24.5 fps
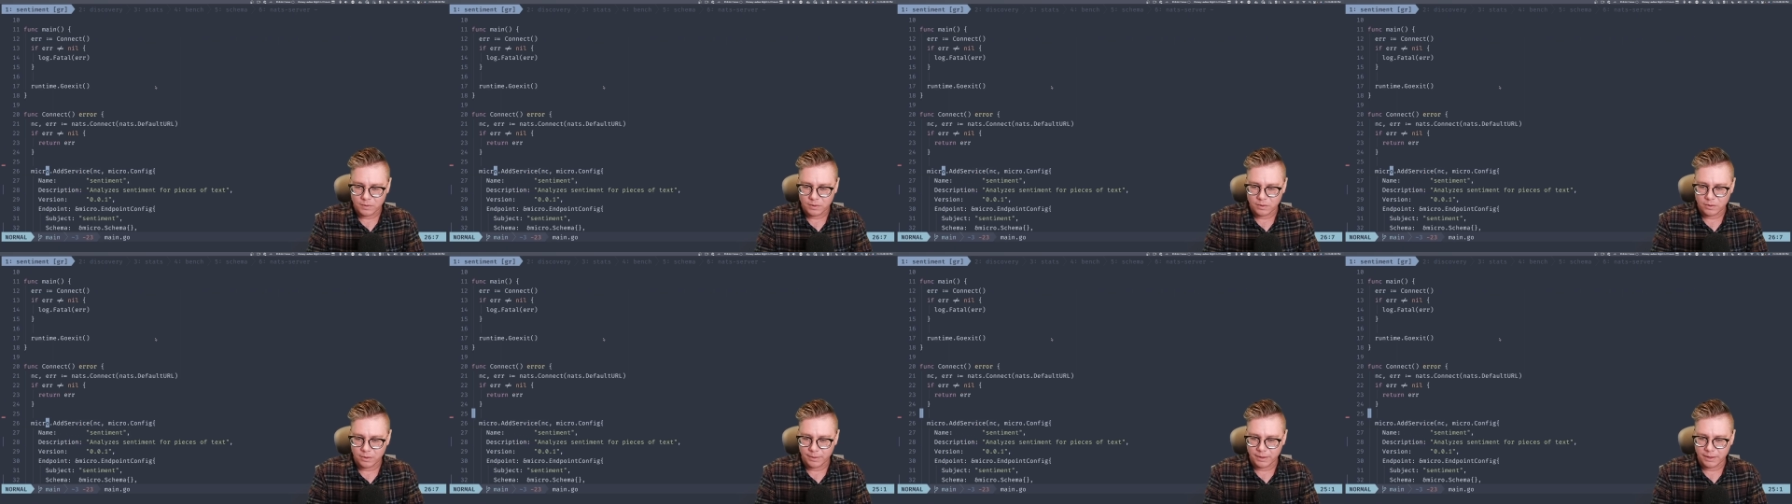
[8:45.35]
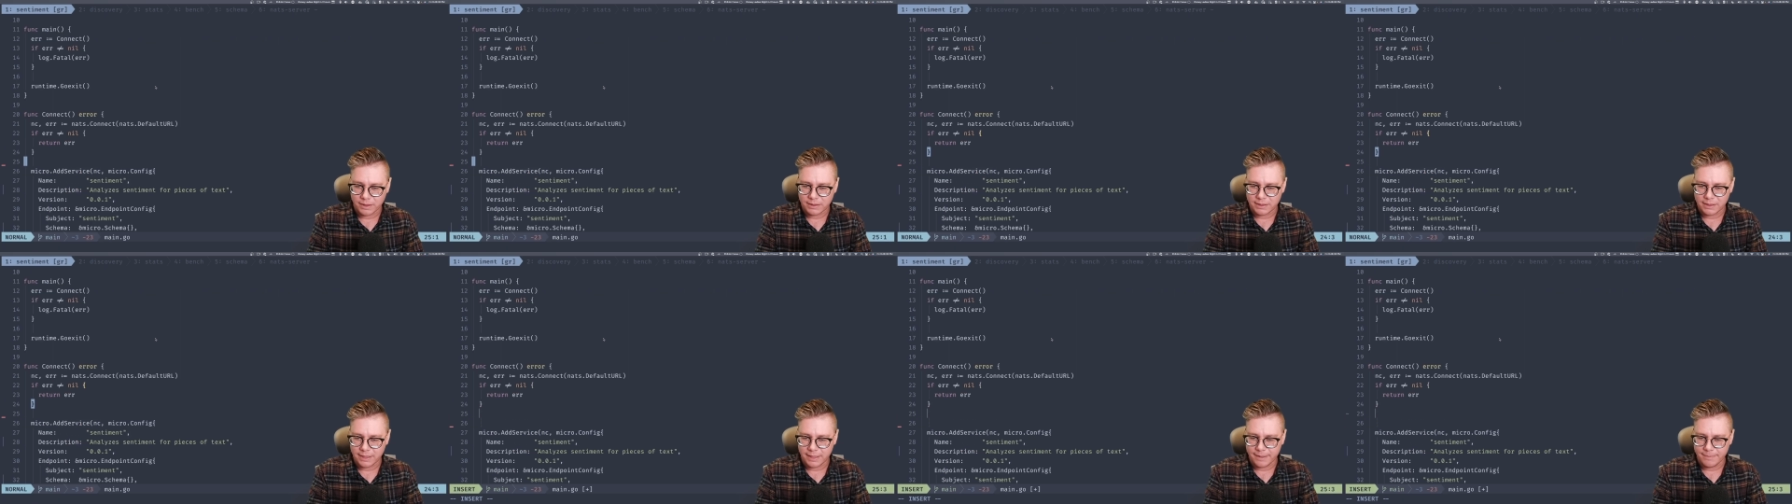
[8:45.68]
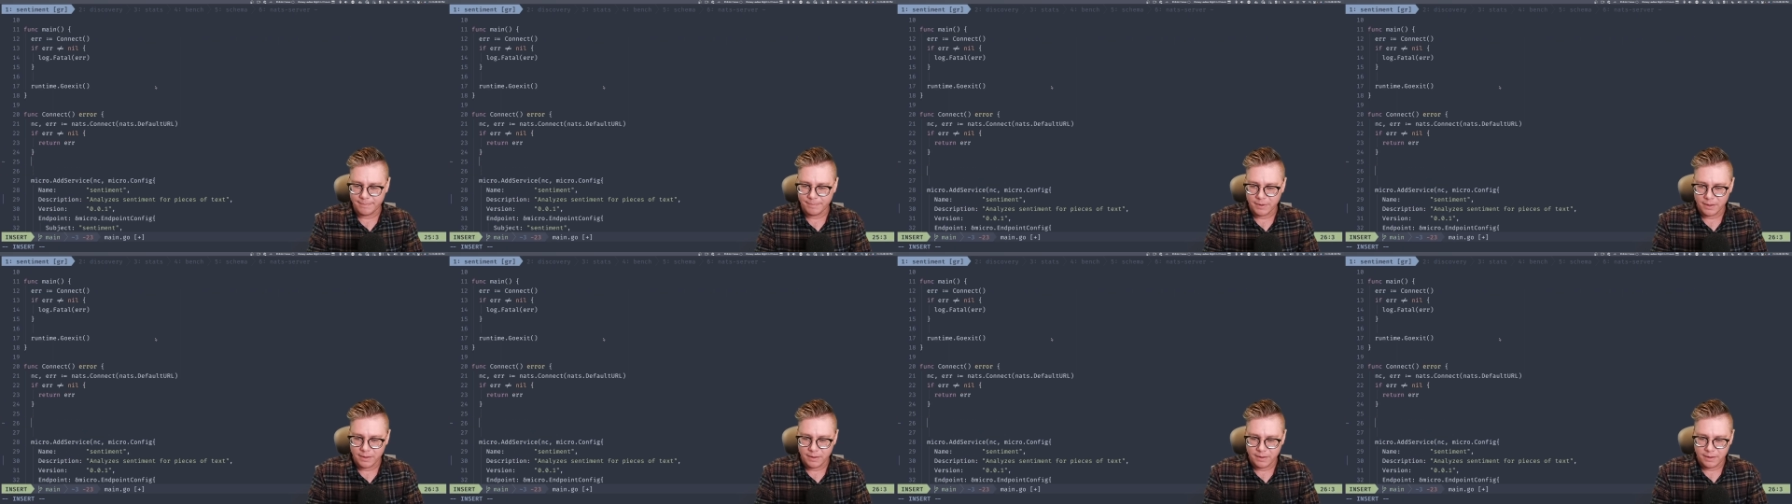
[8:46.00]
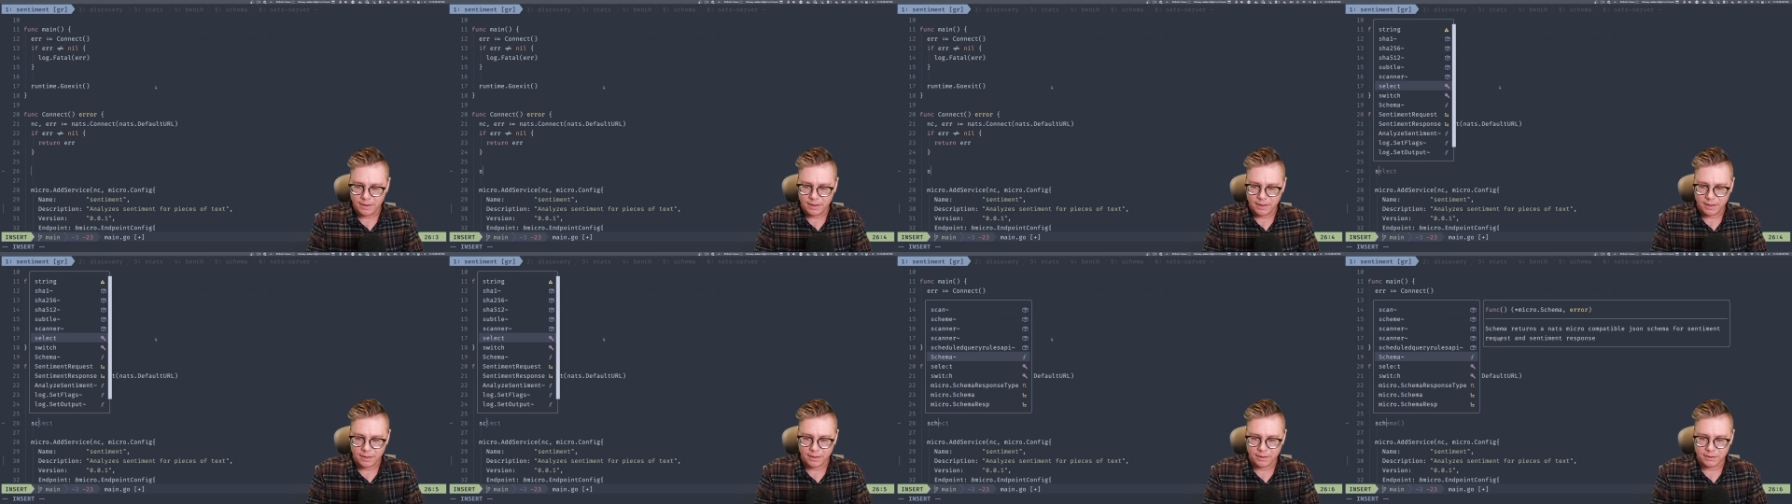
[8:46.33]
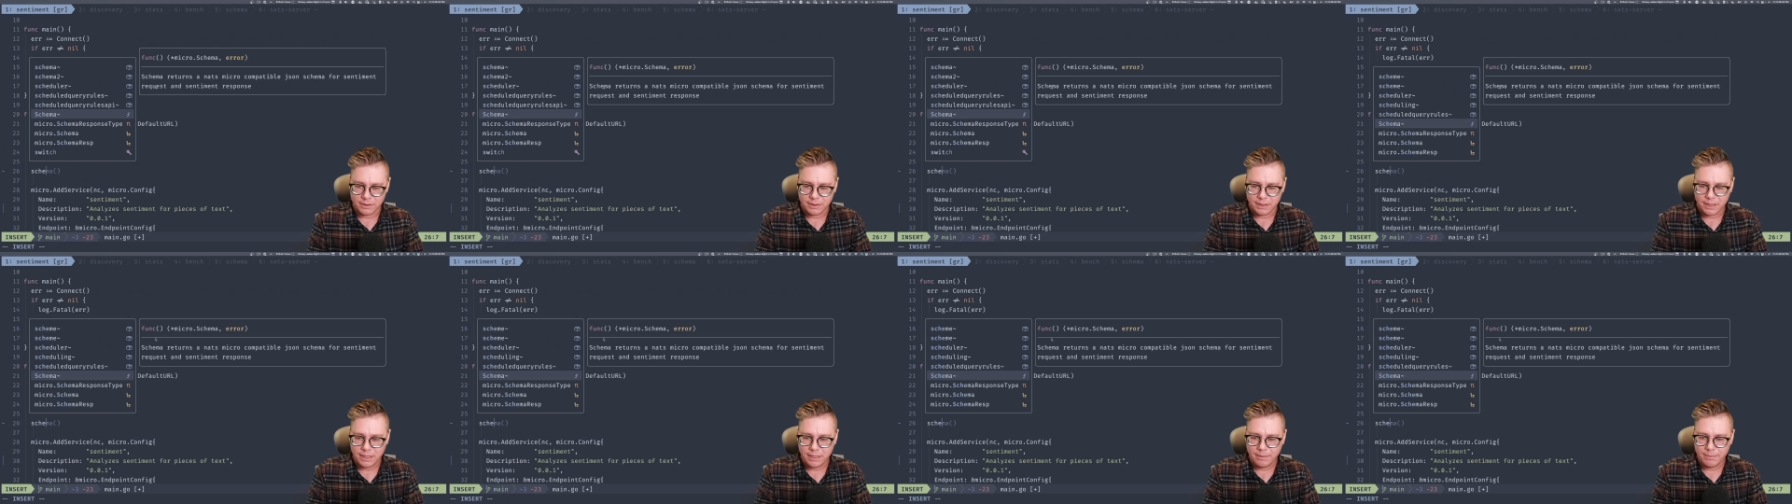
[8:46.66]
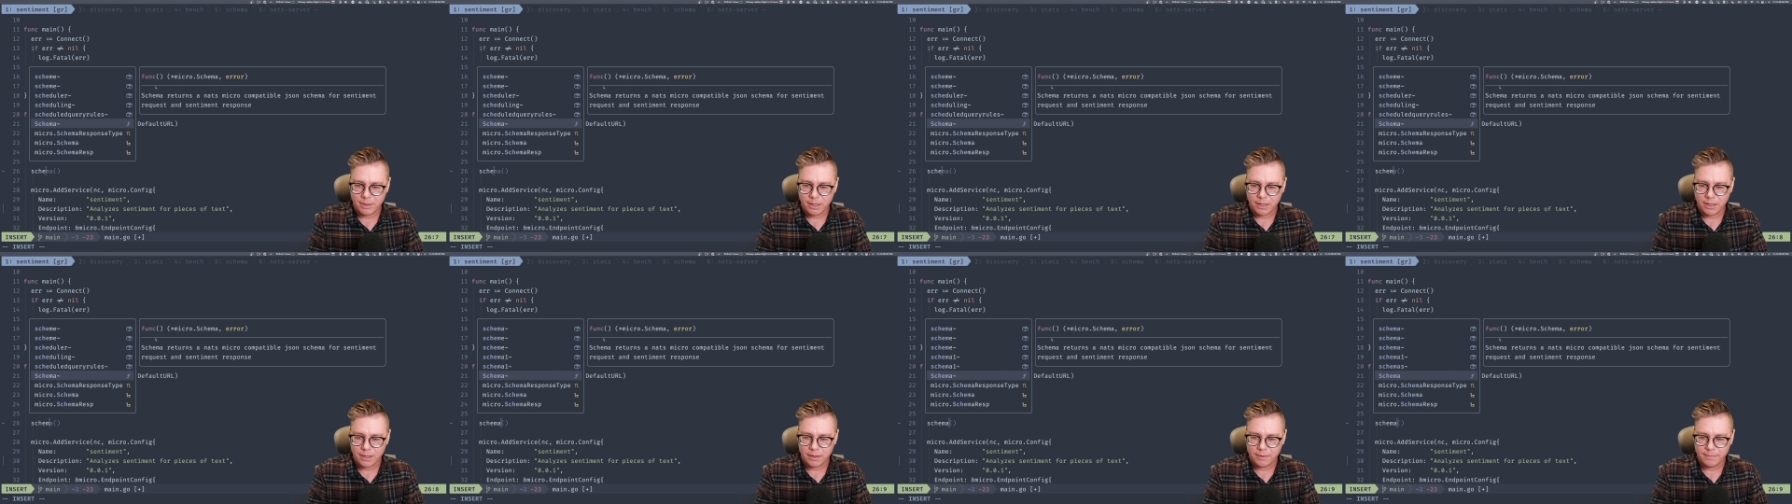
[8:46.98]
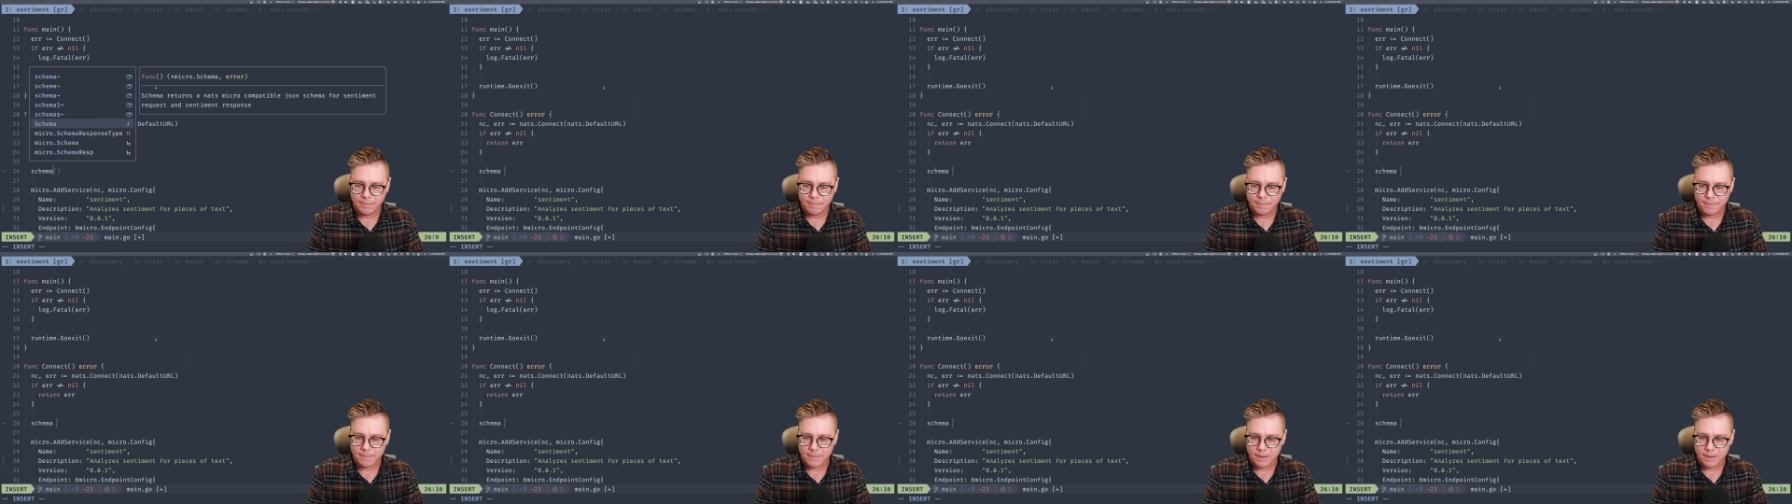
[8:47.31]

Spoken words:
So I'm going to say our schema